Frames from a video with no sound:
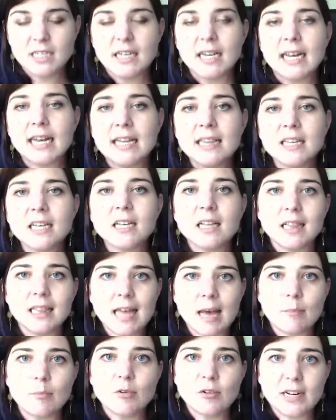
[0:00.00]
In the
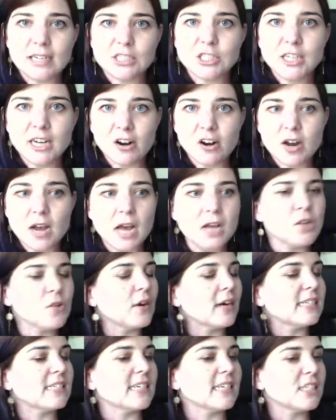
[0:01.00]
collaboration area, you
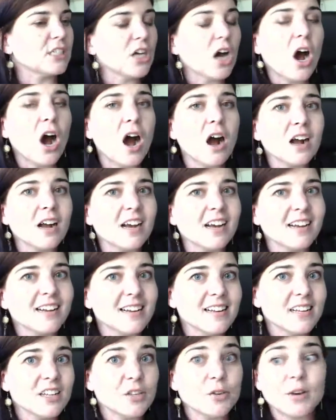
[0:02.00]
guys can talk.
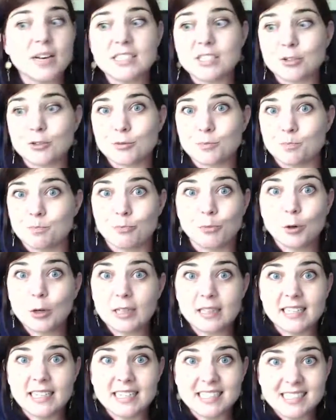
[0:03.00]
You guys are
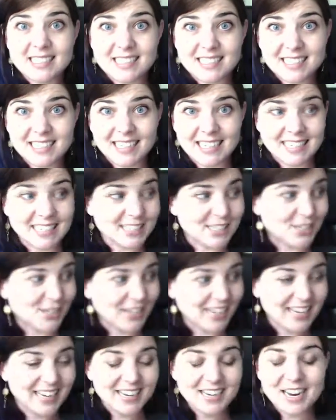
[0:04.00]
brilliant
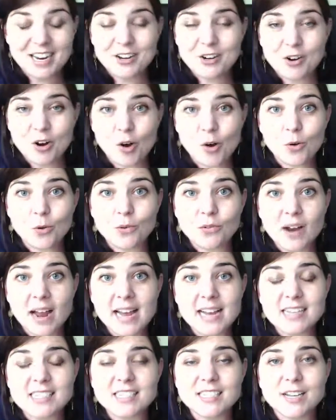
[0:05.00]
in your own
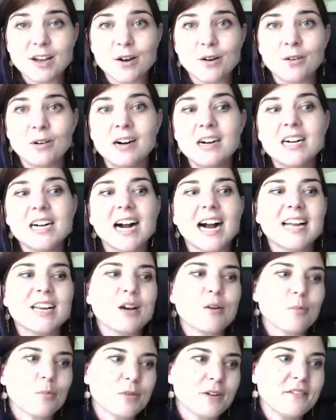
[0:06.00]
right. So I
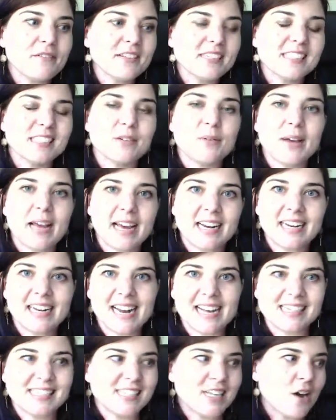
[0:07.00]
know previously we had an
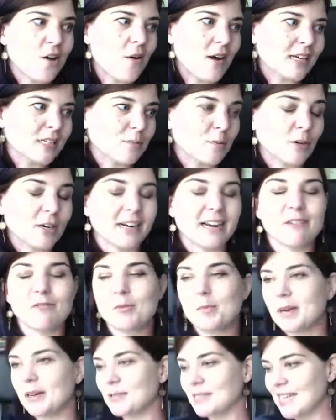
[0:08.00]
SEO expert and
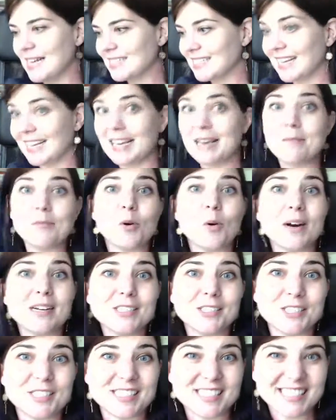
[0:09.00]
everybody was asking him
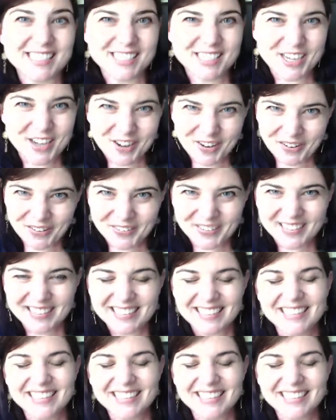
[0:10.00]
questions too.